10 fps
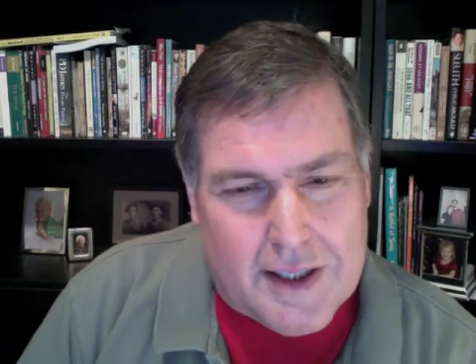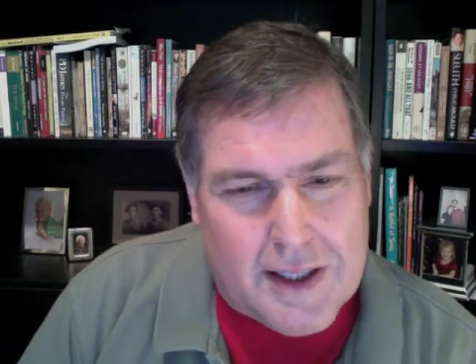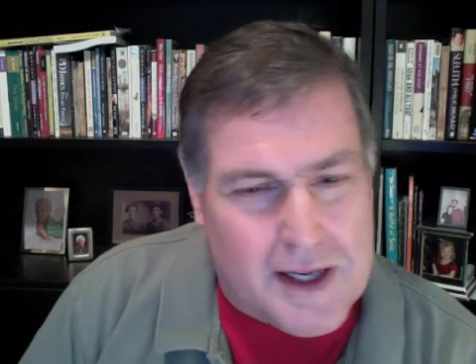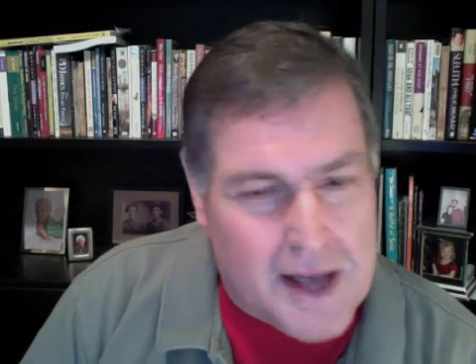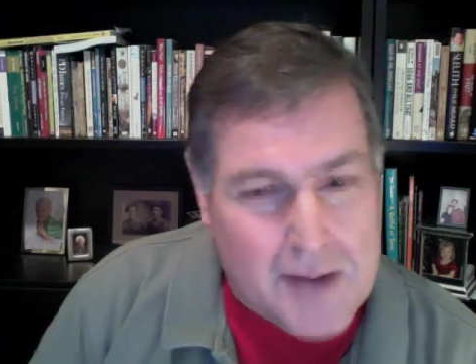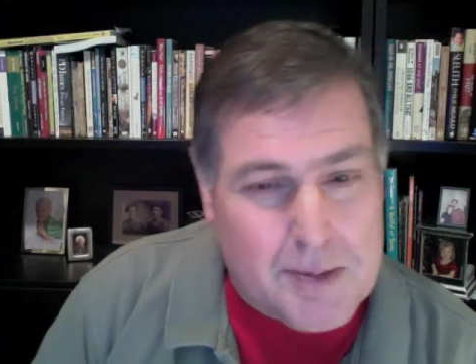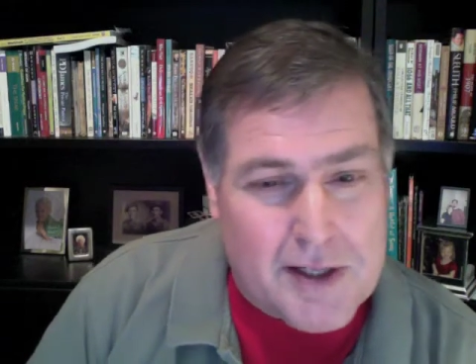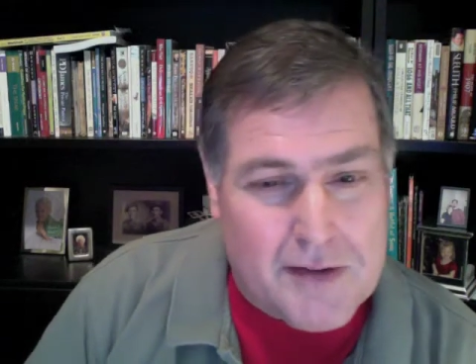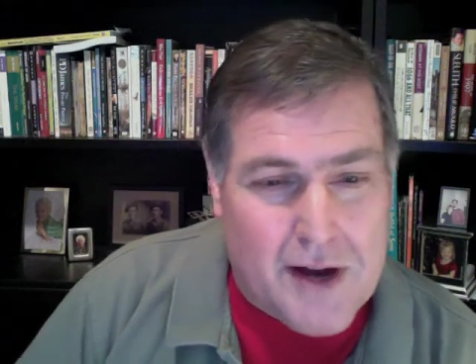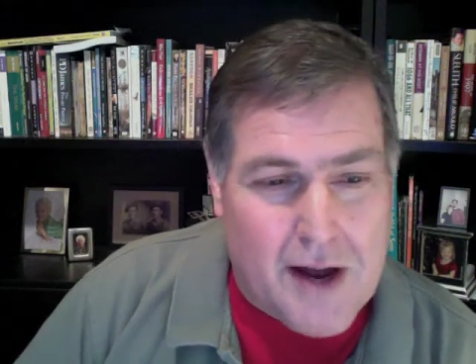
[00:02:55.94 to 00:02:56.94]
And Adam and
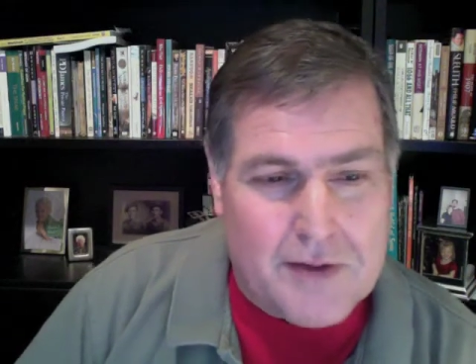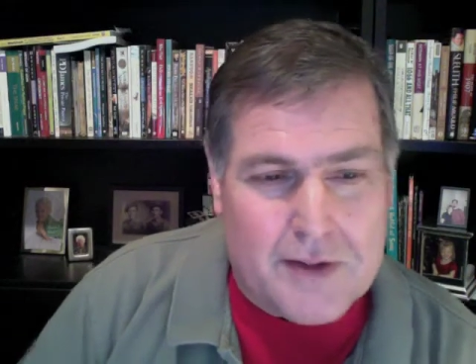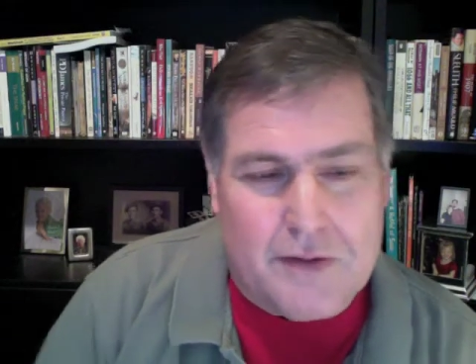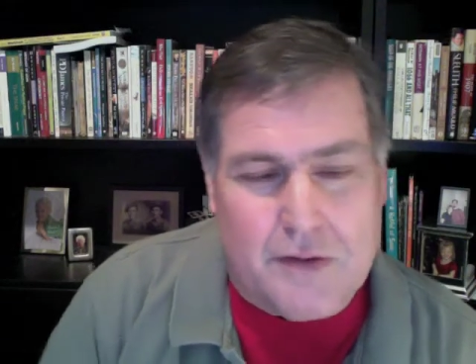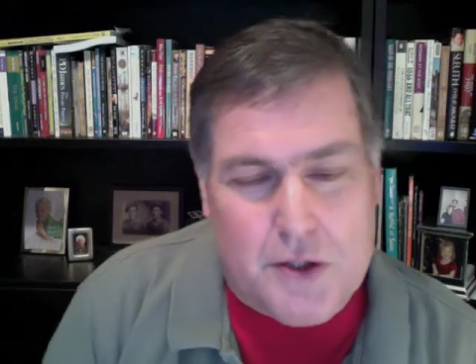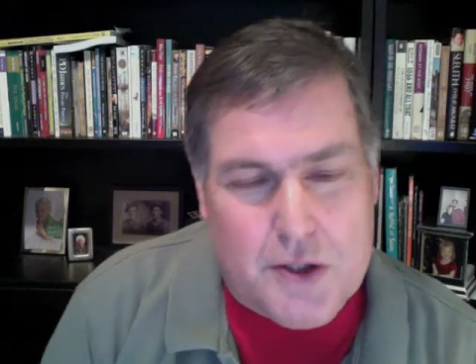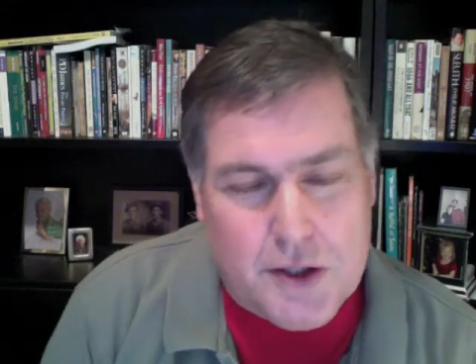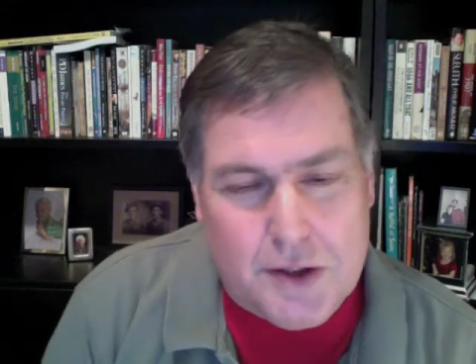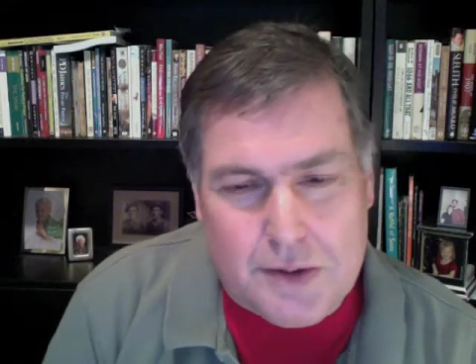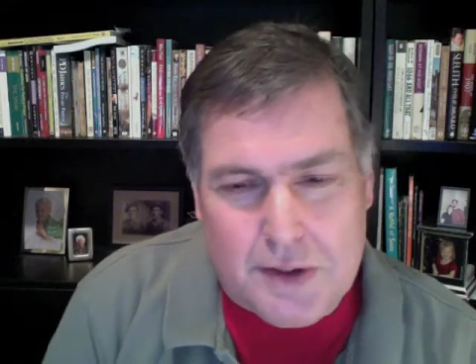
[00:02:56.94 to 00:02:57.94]
Eve are having their first
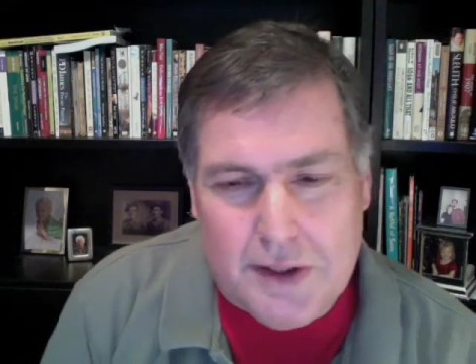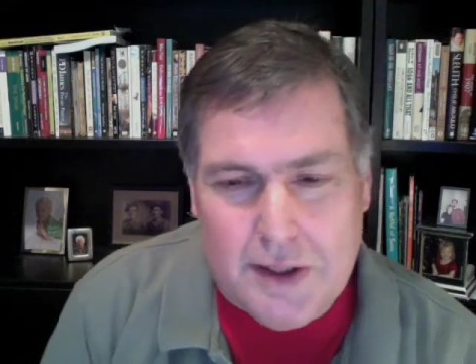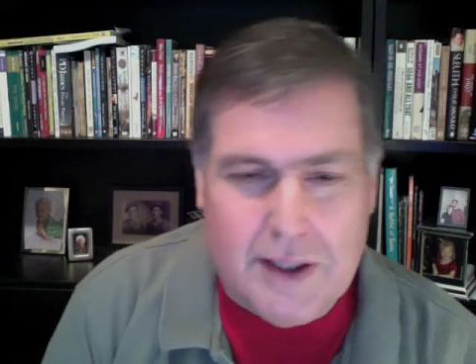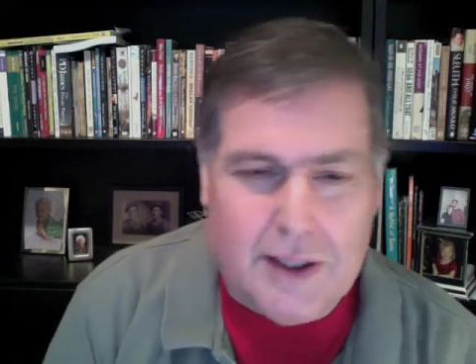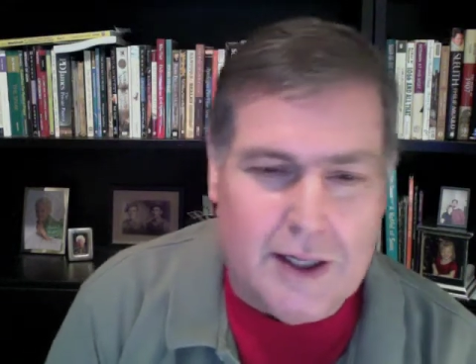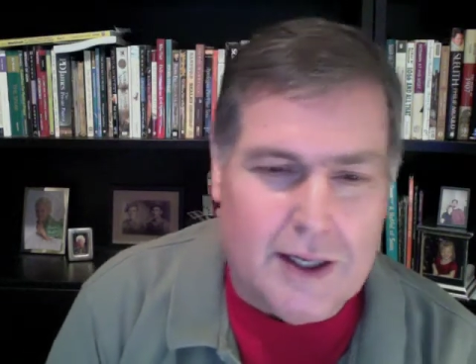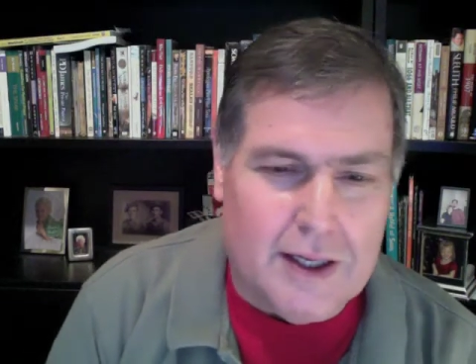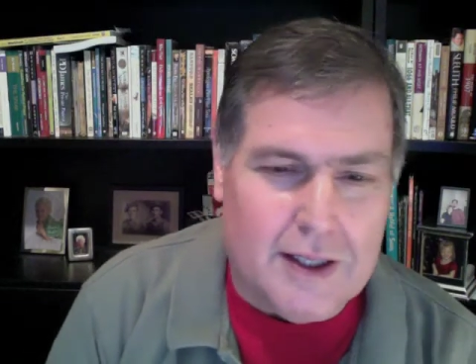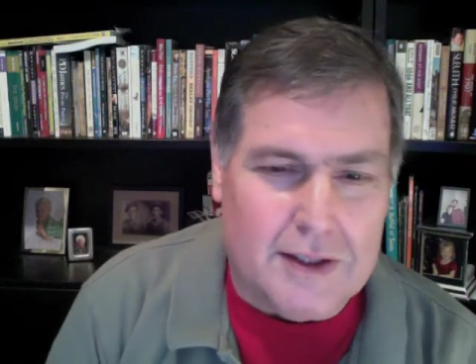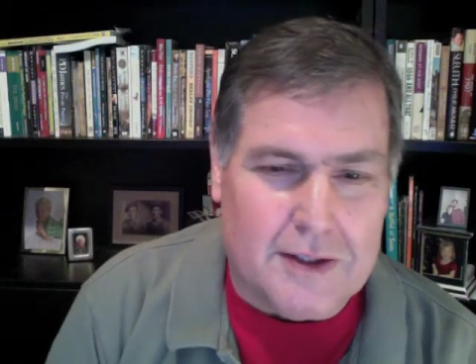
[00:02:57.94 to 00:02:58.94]
children.
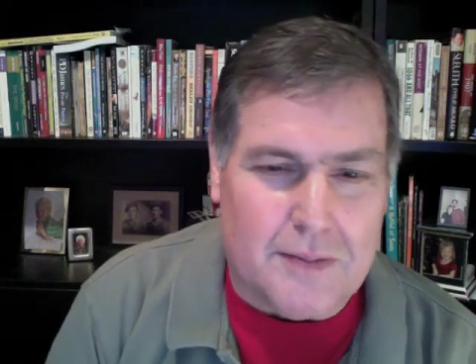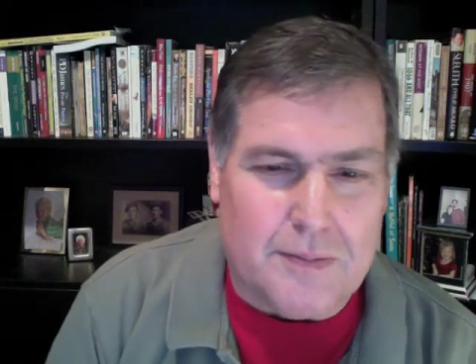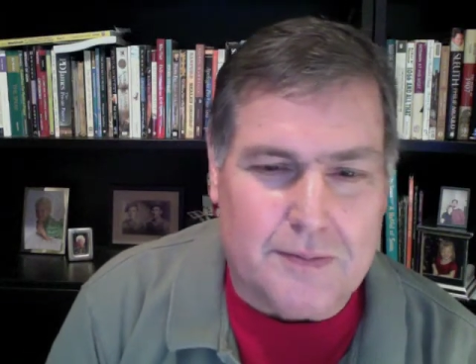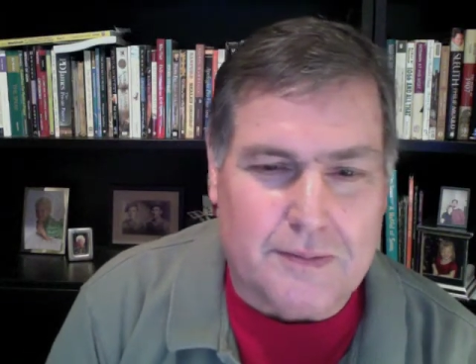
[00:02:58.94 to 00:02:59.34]
And